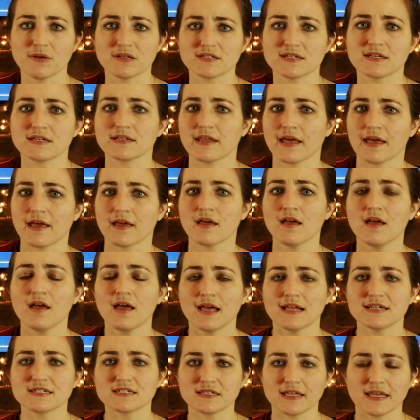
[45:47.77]
until I
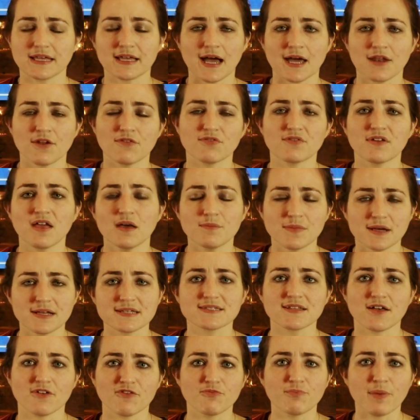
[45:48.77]
kind of get
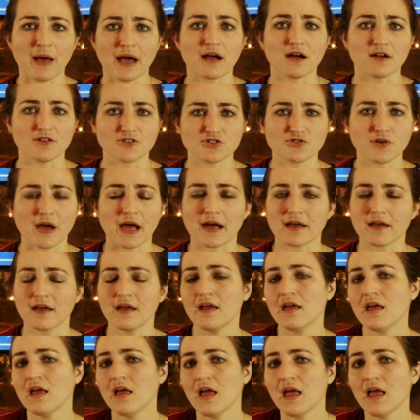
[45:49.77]
myself back on track.